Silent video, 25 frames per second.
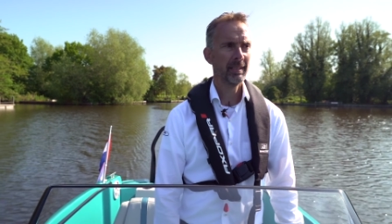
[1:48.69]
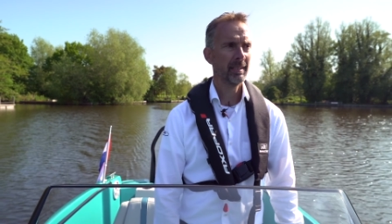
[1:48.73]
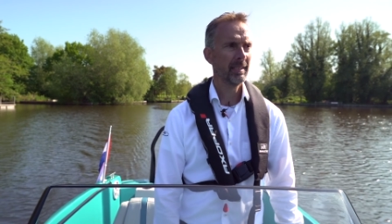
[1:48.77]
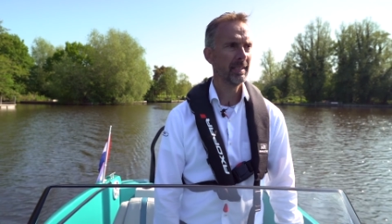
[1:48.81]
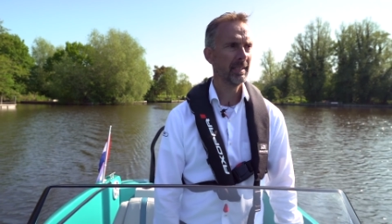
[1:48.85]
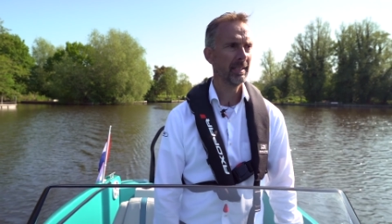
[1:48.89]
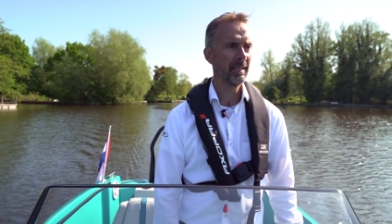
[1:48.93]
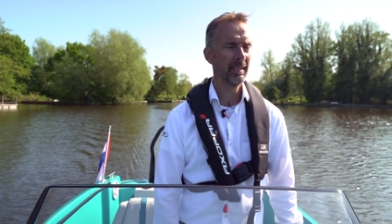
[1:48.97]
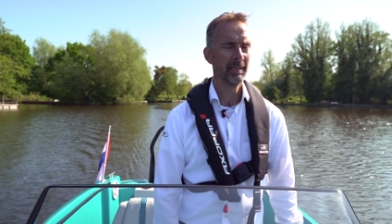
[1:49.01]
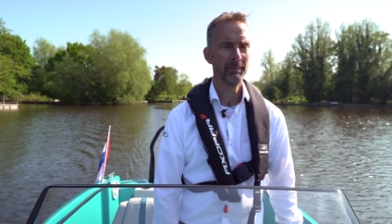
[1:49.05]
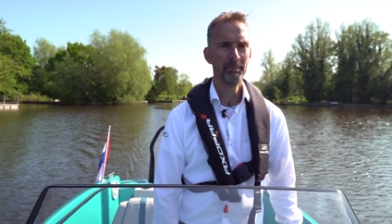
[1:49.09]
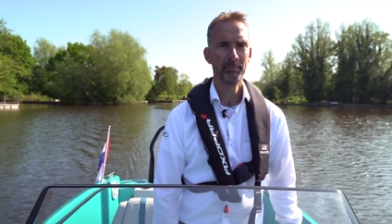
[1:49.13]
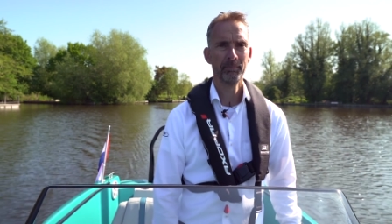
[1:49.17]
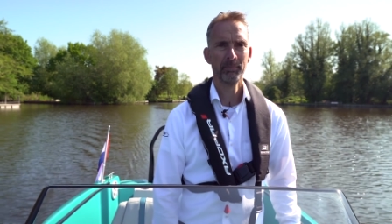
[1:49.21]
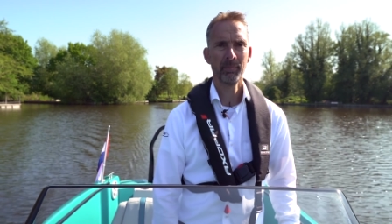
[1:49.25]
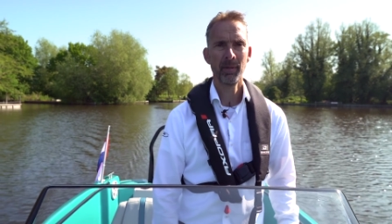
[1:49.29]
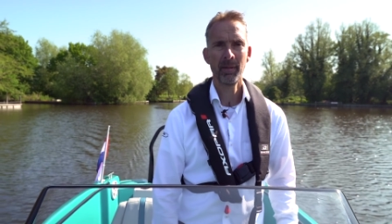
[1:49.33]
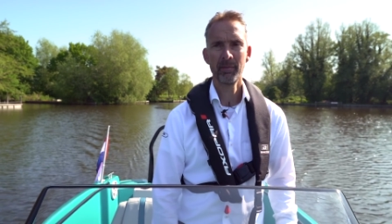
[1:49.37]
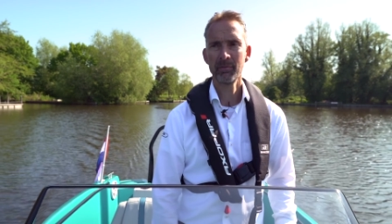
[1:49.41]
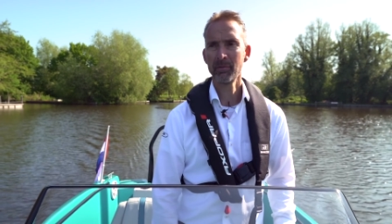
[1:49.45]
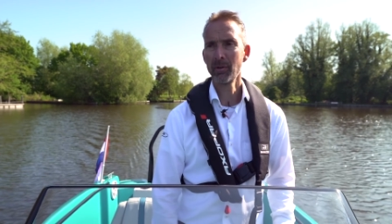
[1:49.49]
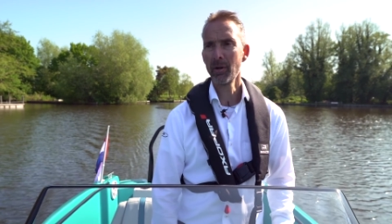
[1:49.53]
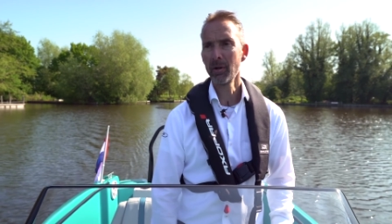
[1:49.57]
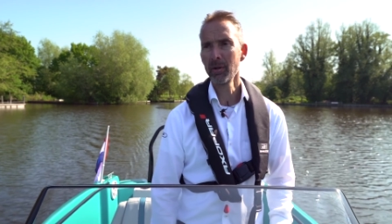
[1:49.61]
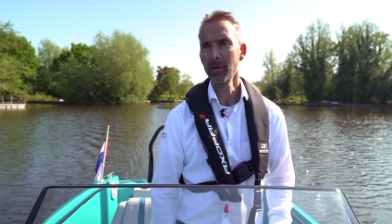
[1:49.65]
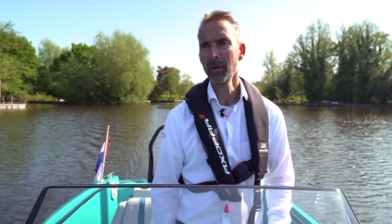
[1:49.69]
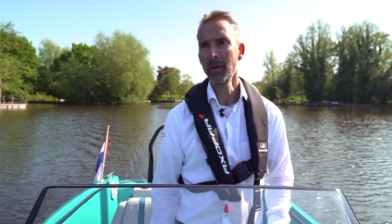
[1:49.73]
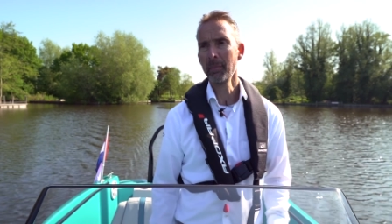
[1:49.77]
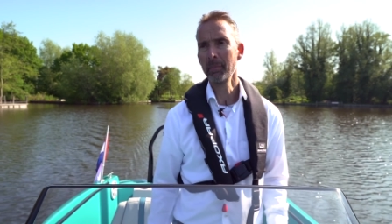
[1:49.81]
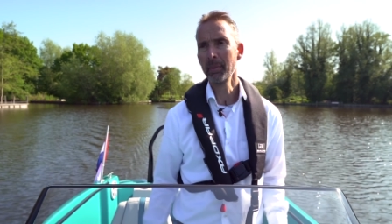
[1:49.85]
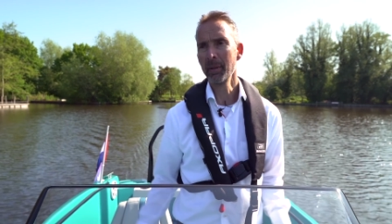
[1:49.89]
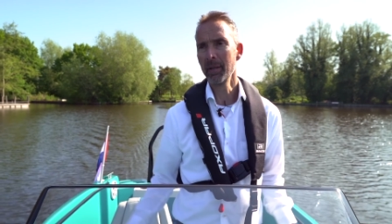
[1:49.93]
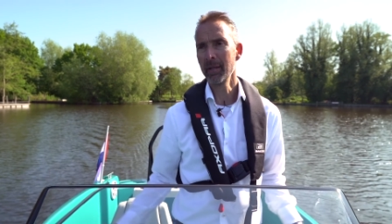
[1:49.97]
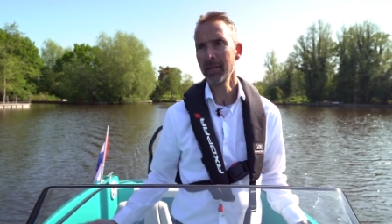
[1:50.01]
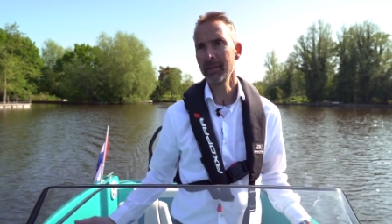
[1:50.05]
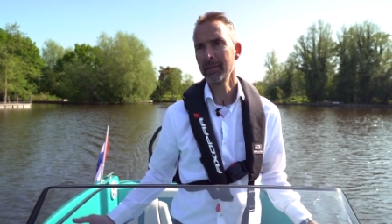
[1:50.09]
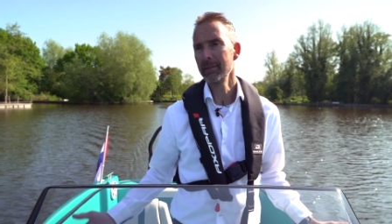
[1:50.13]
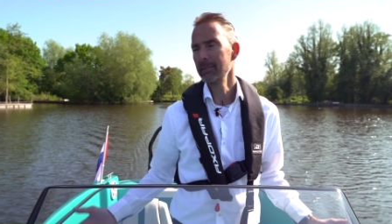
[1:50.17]
I've grown up
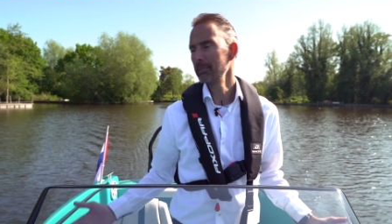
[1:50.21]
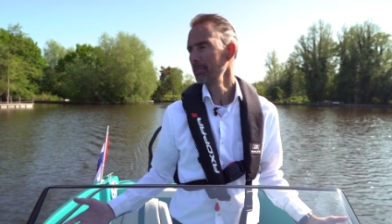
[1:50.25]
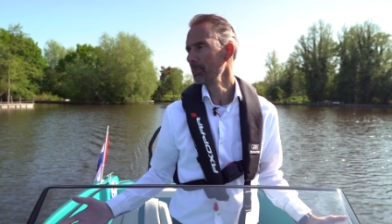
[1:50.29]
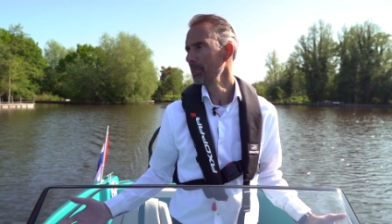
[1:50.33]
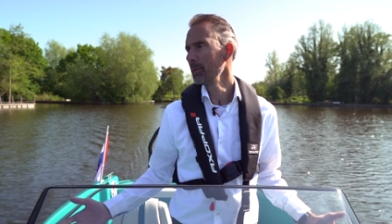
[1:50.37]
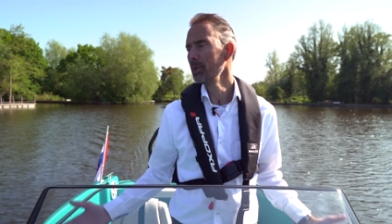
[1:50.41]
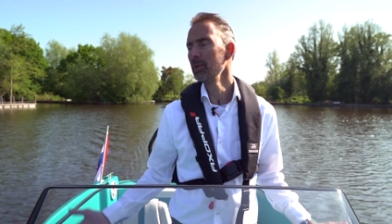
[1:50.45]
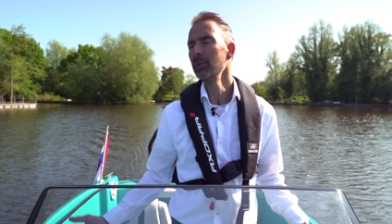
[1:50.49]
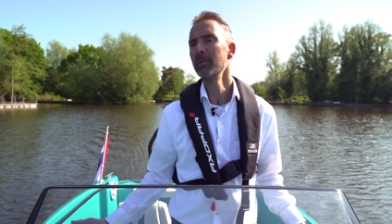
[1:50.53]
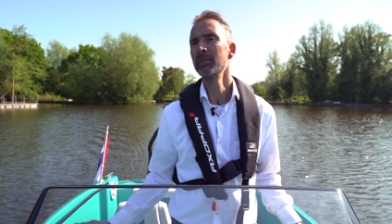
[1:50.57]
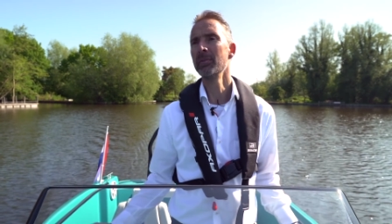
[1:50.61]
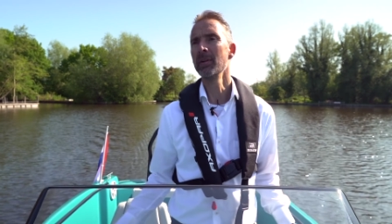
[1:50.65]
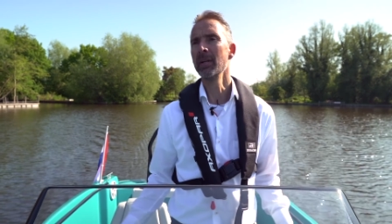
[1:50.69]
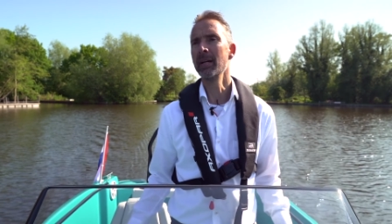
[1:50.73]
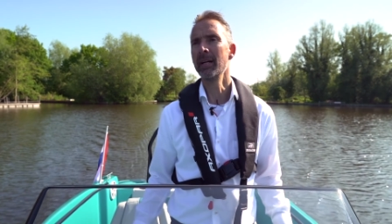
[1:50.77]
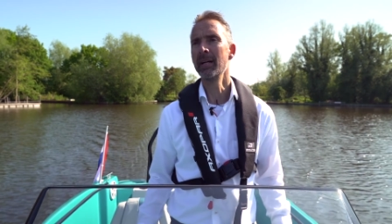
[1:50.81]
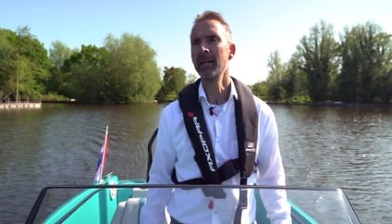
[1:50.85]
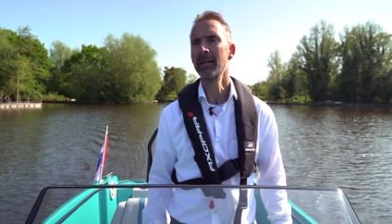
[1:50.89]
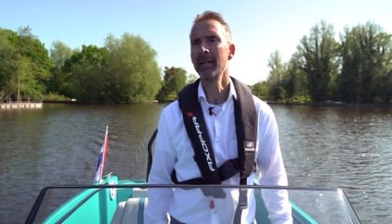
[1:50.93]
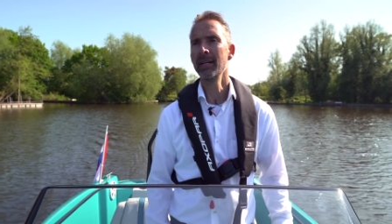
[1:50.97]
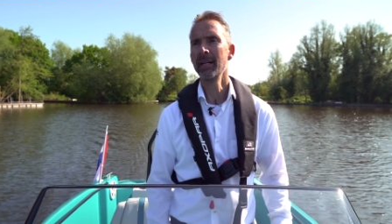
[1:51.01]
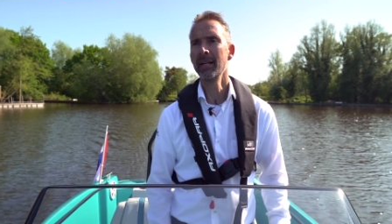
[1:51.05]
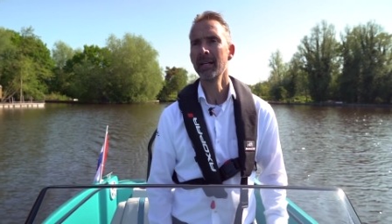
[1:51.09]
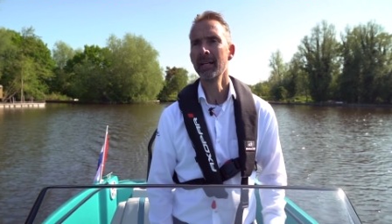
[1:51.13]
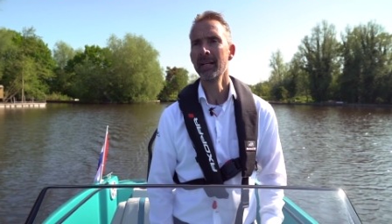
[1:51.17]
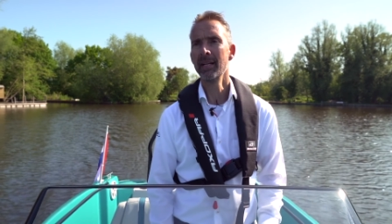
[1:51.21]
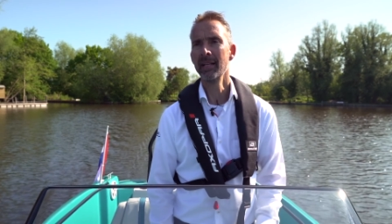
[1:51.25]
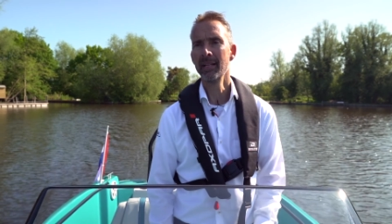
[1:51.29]
here, beautiful area,